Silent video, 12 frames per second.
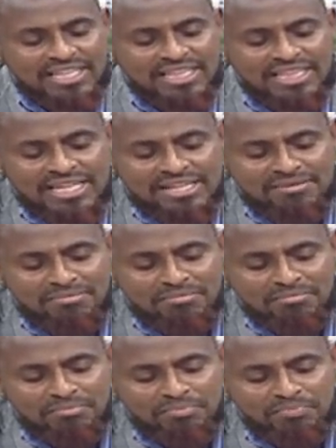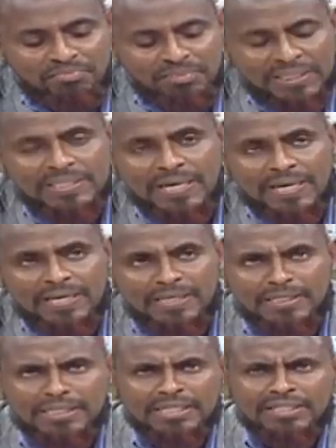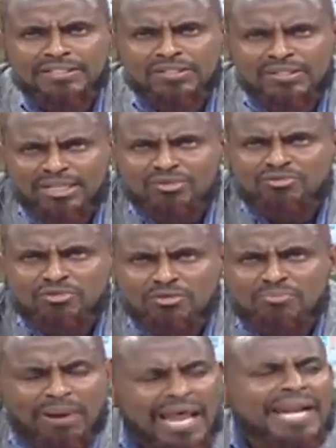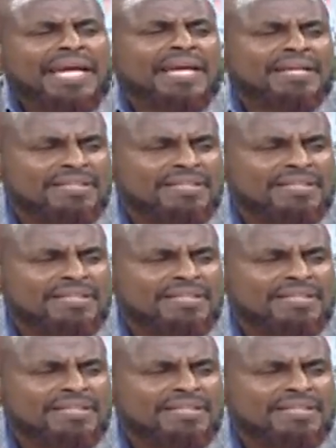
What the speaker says: They are better in insightful planning.